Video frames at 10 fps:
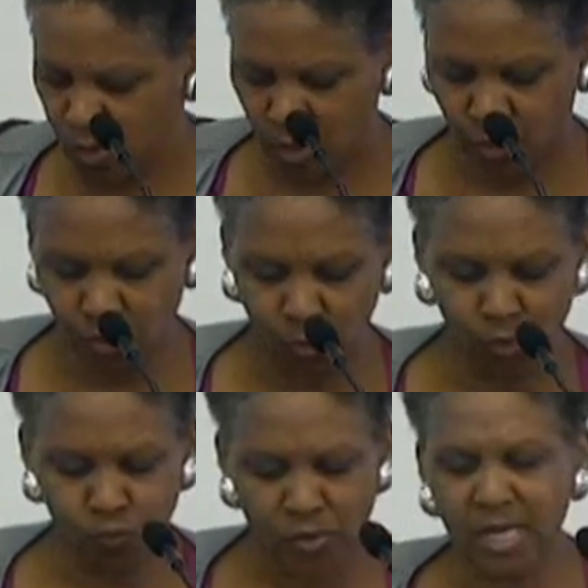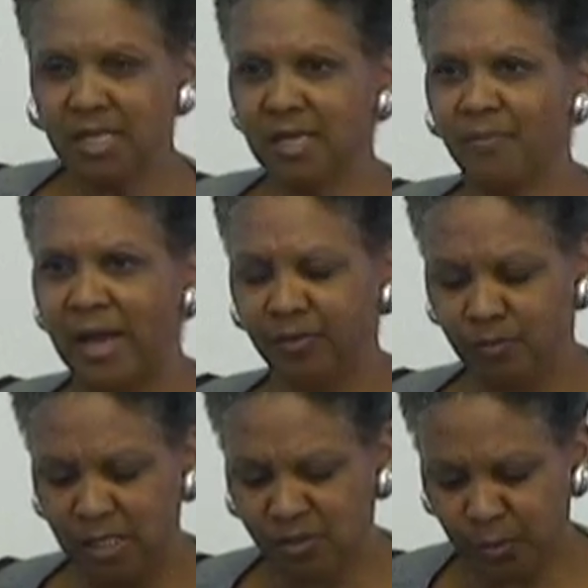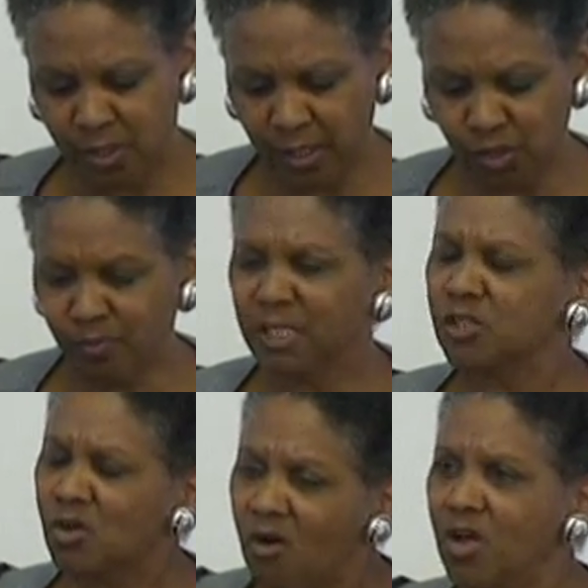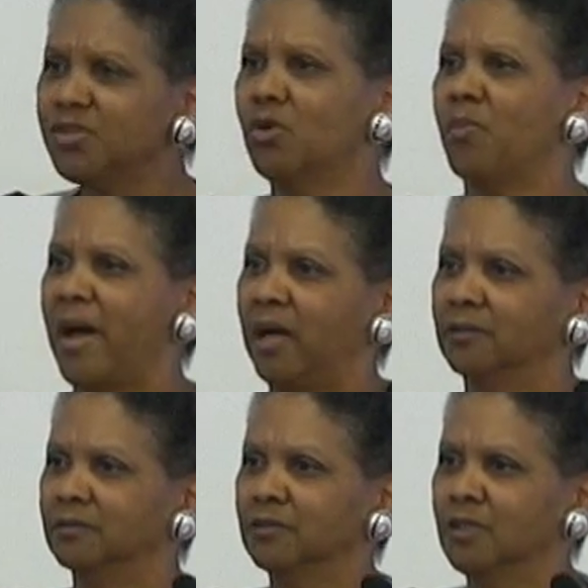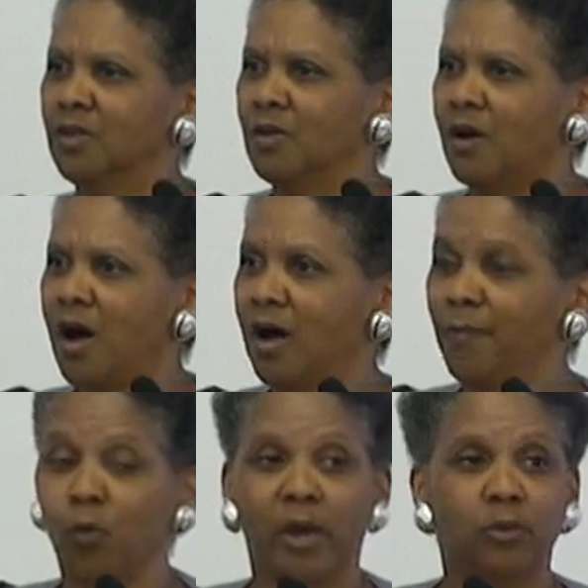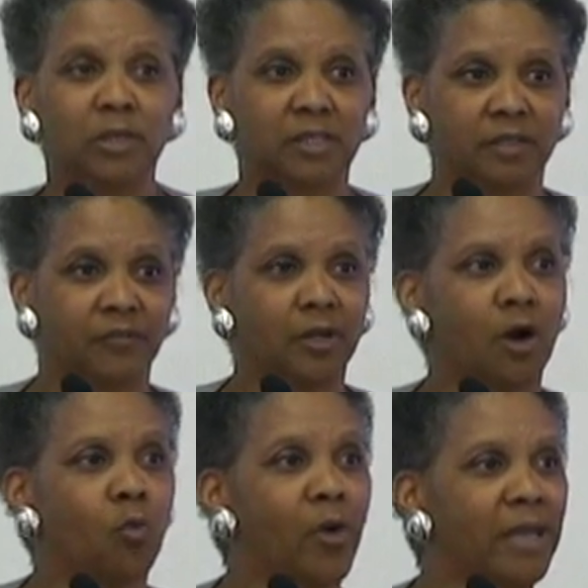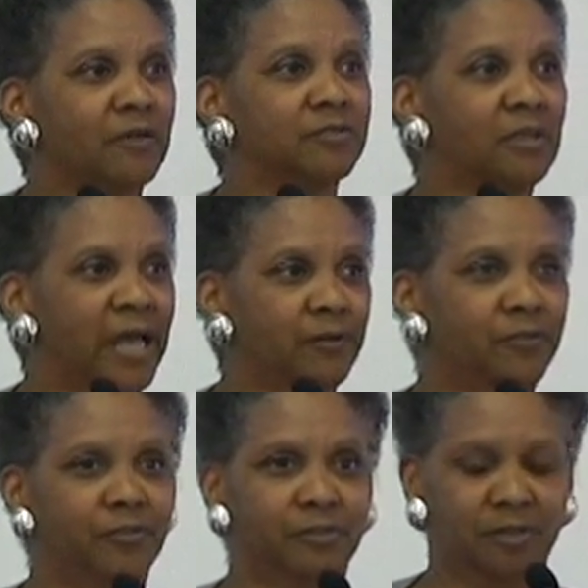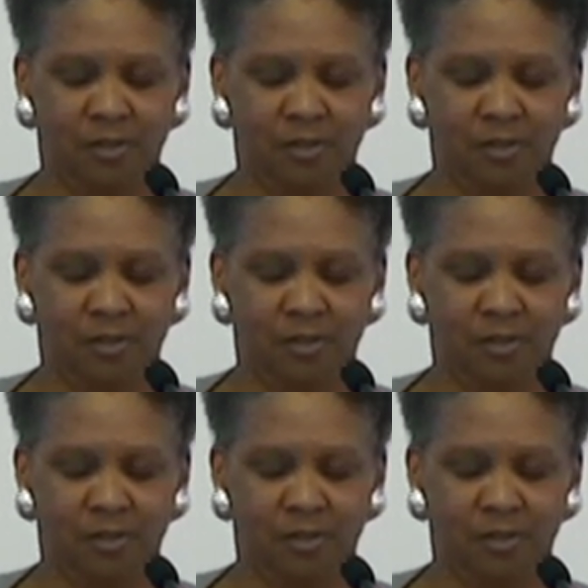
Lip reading: So it's really about the means of production, but it's also about the way we live and our way of life.